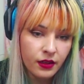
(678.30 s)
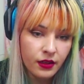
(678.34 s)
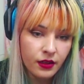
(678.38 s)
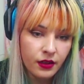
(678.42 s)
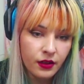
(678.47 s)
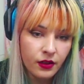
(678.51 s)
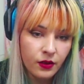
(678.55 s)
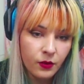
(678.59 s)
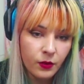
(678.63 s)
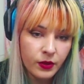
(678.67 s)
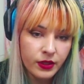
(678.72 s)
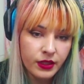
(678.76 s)

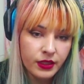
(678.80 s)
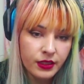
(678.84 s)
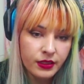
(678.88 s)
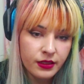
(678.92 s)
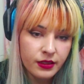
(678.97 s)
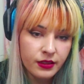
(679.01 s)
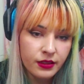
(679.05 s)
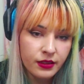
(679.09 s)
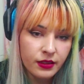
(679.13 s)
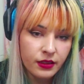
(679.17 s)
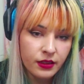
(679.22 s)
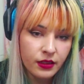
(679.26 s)
what this...
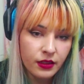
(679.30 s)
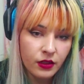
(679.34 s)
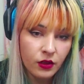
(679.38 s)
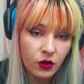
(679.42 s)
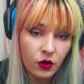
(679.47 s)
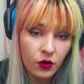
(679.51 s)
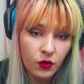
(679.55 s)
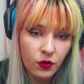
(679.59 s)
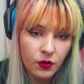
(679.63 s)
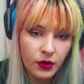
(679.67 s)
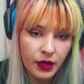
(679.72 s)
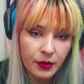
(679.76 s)

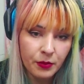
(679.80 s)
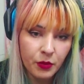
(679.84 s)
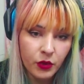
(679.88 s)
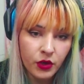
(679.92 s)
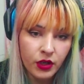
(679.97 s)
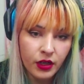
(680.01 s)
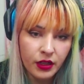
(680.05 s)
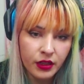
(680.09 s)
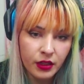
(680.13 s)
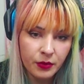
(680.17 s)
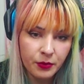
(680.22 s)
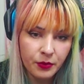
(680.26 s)
Oh, I put it
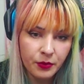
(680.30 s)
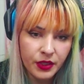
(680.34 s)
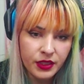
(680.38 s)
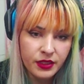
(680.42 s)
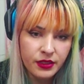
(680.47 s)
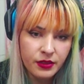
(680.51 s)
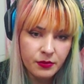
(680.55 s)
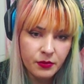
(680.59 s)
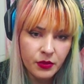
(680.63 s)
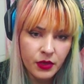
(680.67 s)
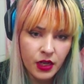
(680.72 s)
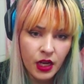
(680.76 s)
on the
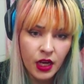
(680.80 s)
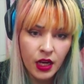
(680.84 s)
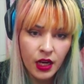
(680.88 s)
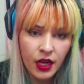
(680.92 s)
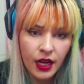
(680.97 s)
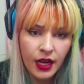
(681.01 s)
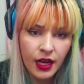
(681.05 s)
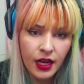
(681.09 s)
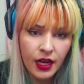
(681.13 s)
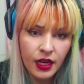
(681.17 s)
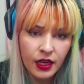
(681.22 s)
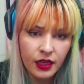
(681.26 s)
Bunsen...
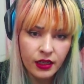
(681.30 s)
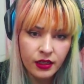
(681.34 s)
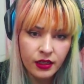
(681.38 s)
Ah!